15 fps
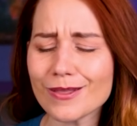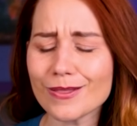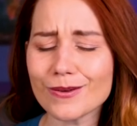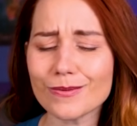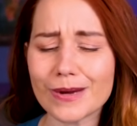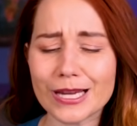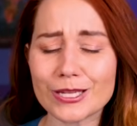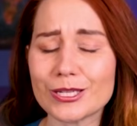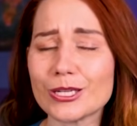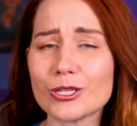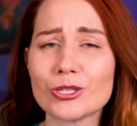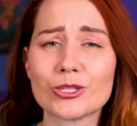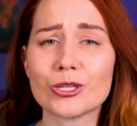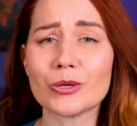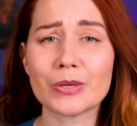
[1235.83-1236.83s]
the way
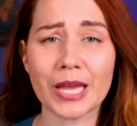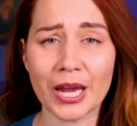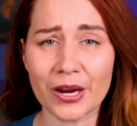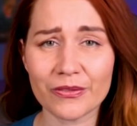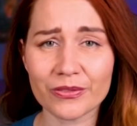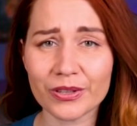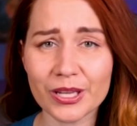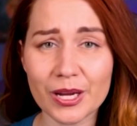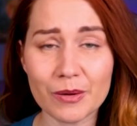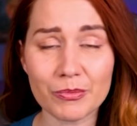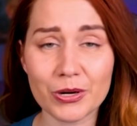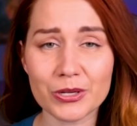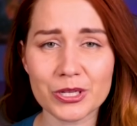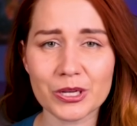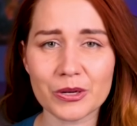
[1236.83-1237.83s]
she's so carefully
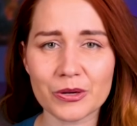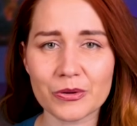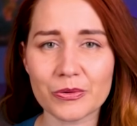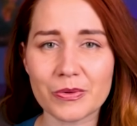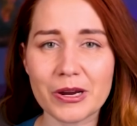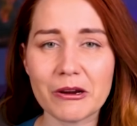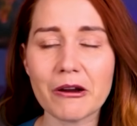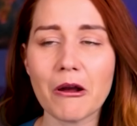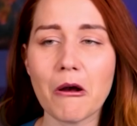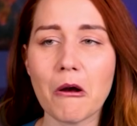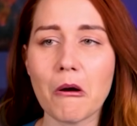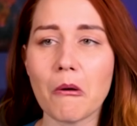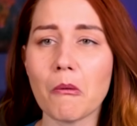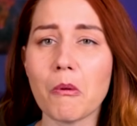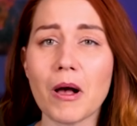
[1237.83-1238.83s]
approaching her career
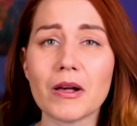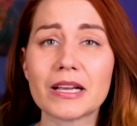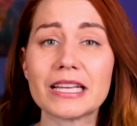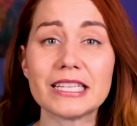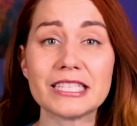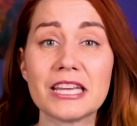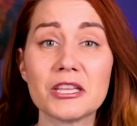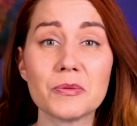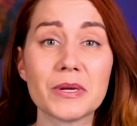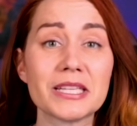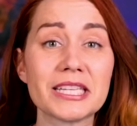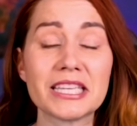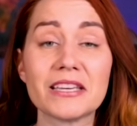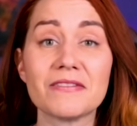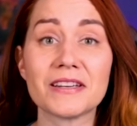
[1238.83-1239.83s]
while continuing
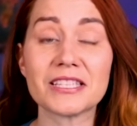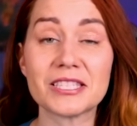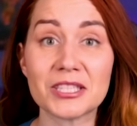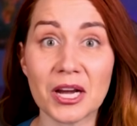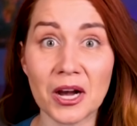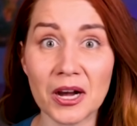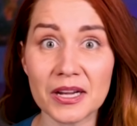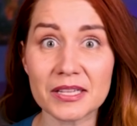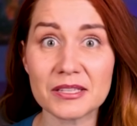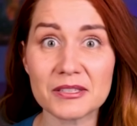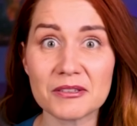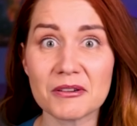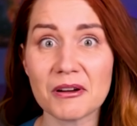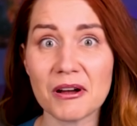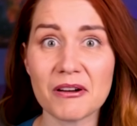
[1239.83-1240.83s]
to give us
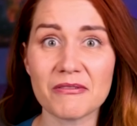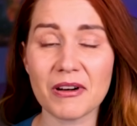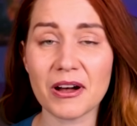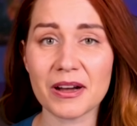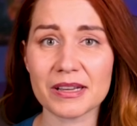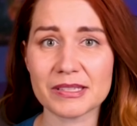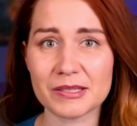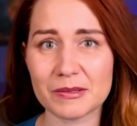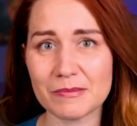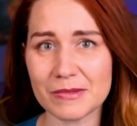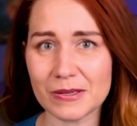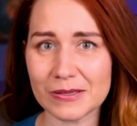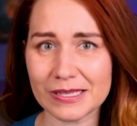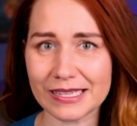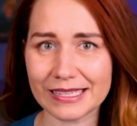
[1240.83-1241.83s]
tons of awesome
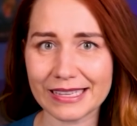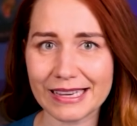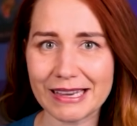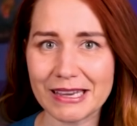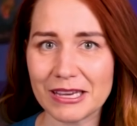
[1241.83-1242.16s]
music.